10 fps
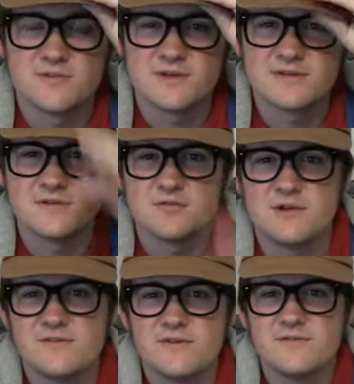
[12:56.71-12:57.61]
because in
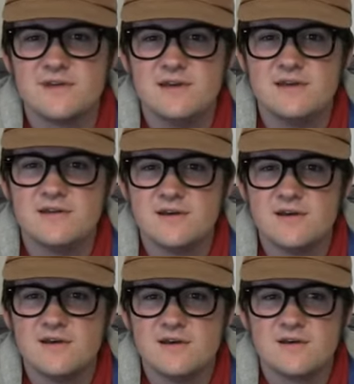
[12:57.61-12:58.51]
2015,
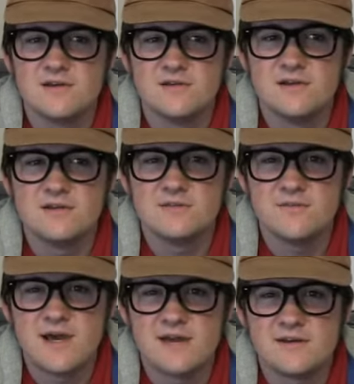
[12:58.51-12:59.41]
Clint,
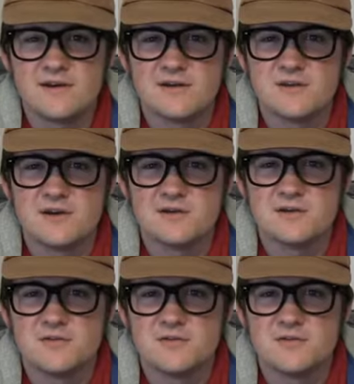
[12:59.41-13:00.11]
Matt, and I shot a